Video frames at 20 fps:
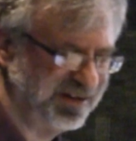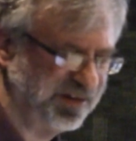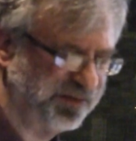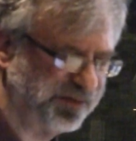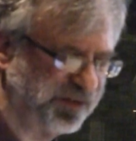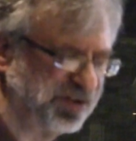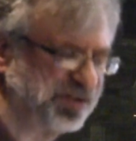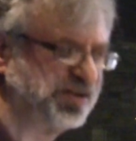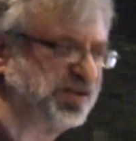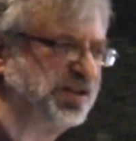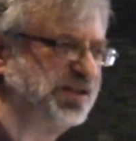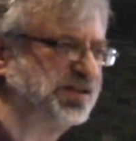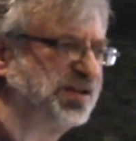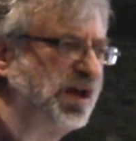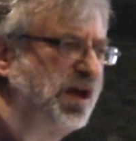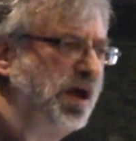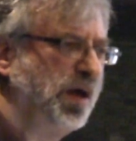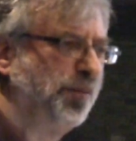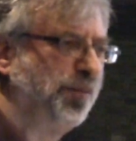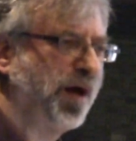differences
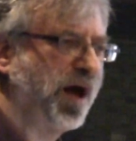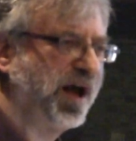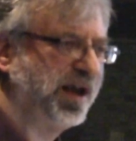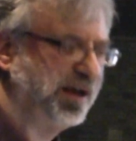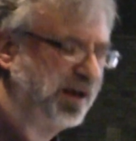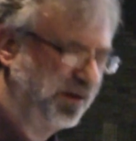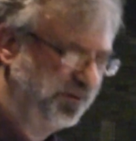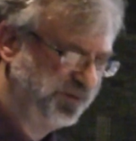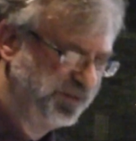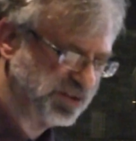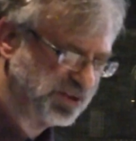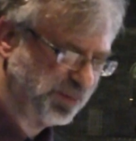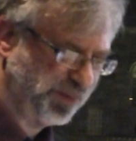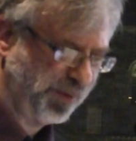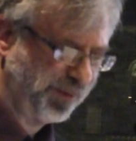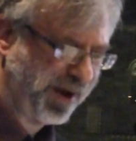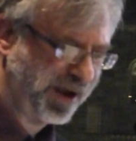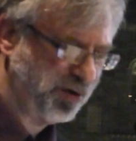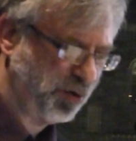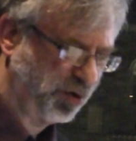by
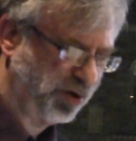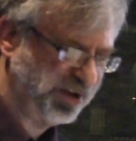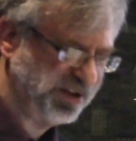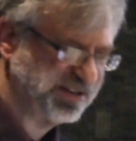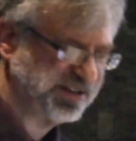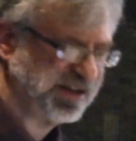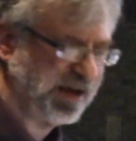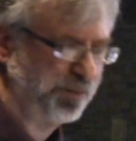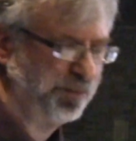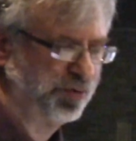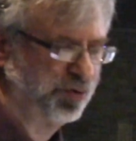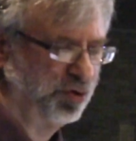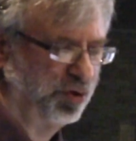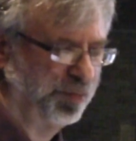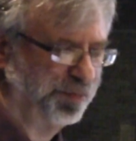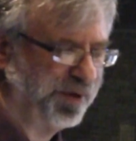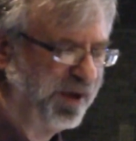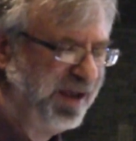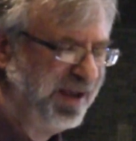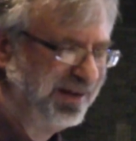visible minority
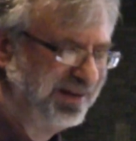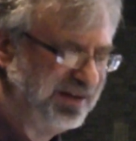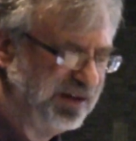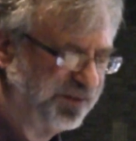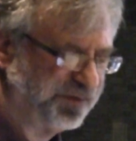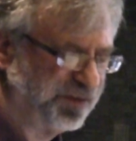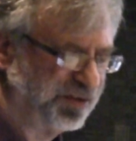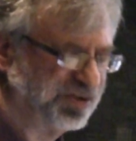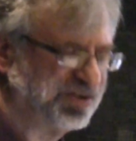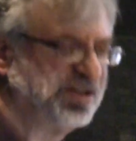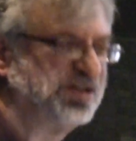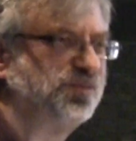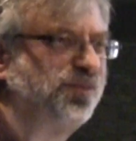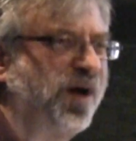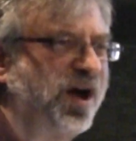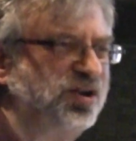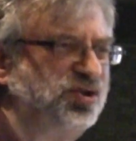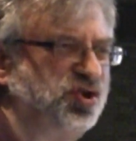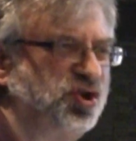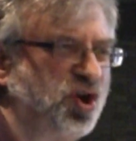subgroup, differences
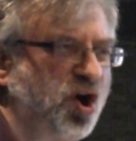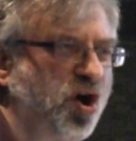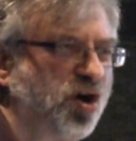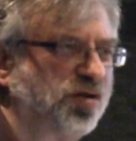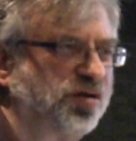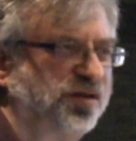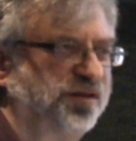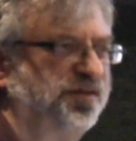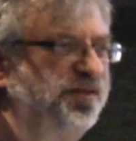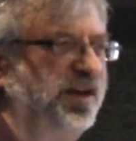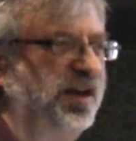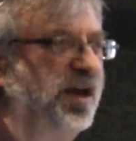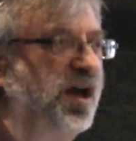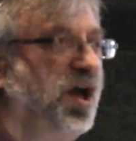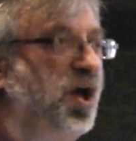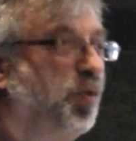by geography.